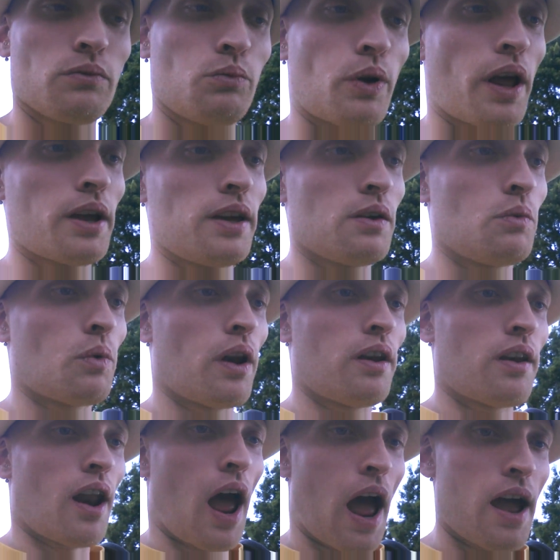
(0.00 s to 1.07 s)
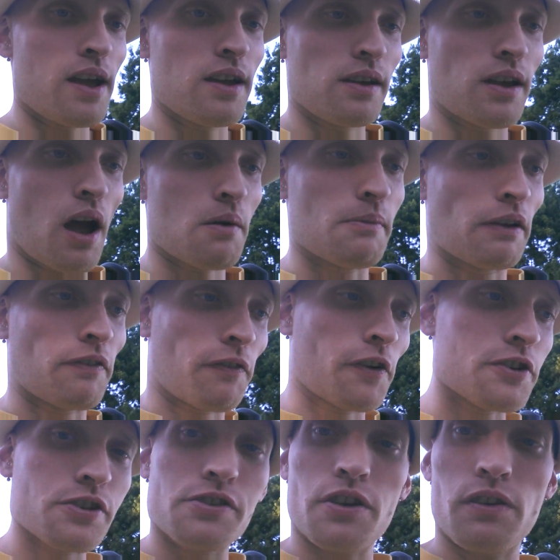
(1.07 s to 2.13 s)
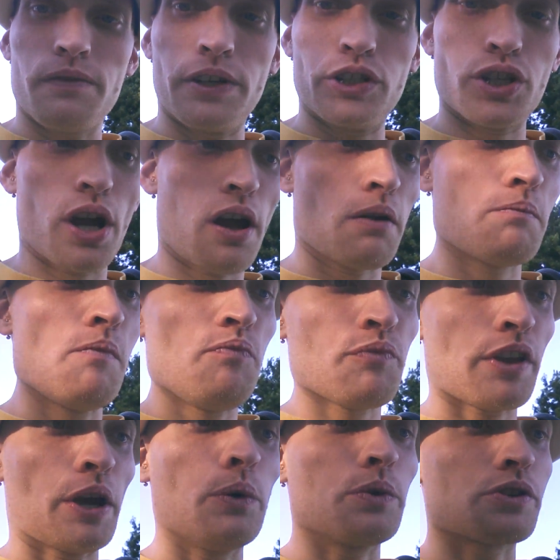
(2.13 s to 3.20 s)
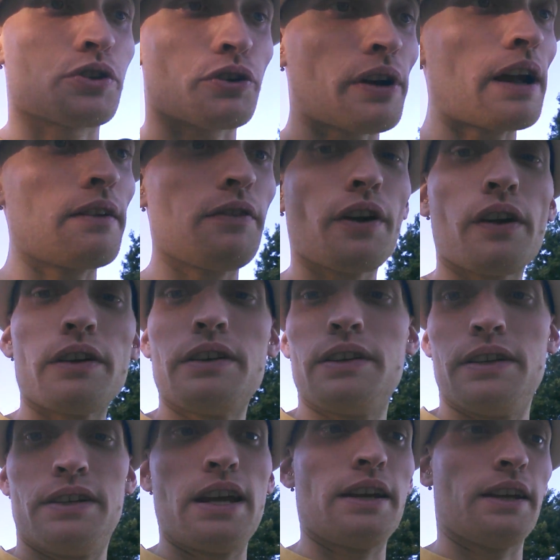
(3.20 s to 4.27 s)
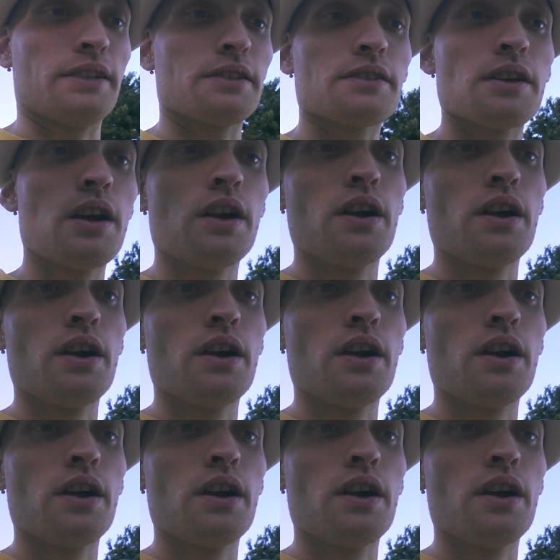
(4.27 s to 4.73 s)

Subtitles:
When I got my first serving job, it was graveyard in a Denny's.